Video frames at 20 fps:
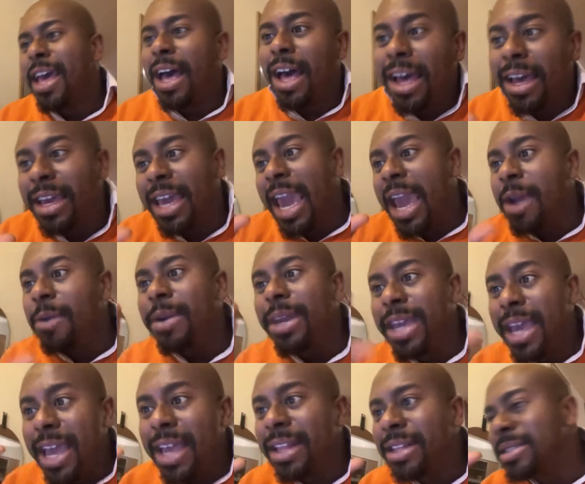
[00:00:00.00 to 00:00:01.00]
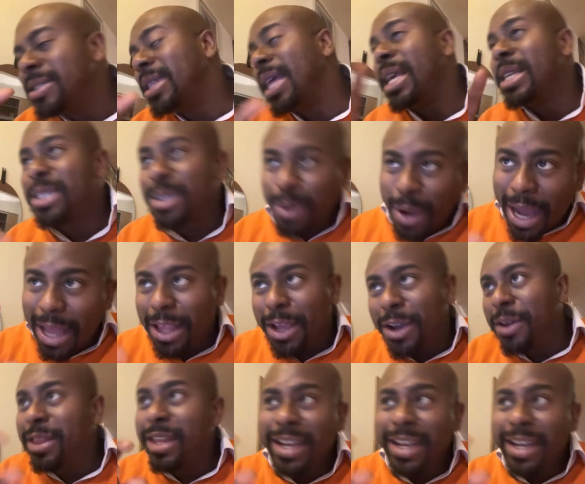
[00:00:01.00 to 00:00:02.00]
Hungarians, they
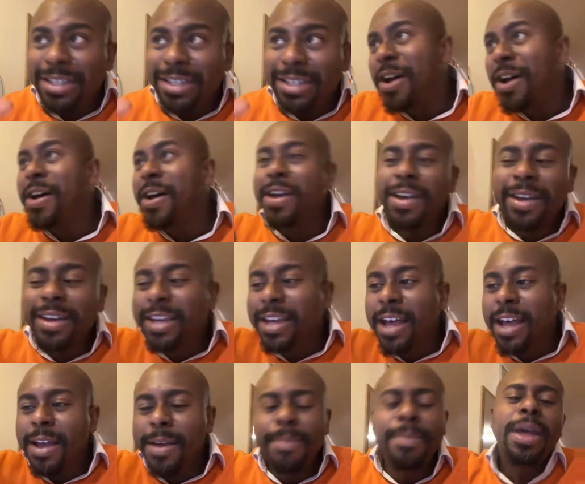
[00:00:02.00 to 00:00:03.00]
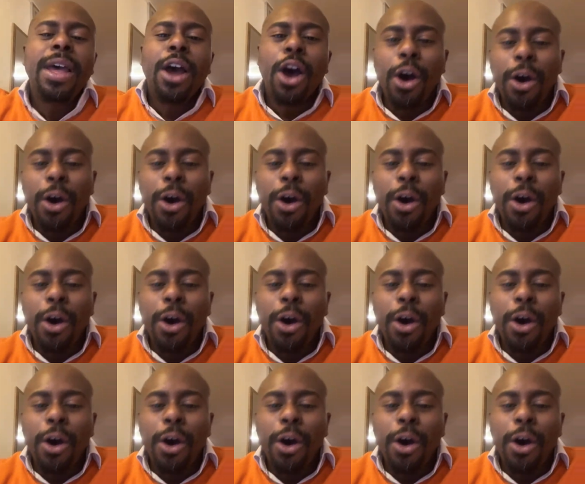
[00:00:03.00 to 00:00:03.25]
swallow the dog cum,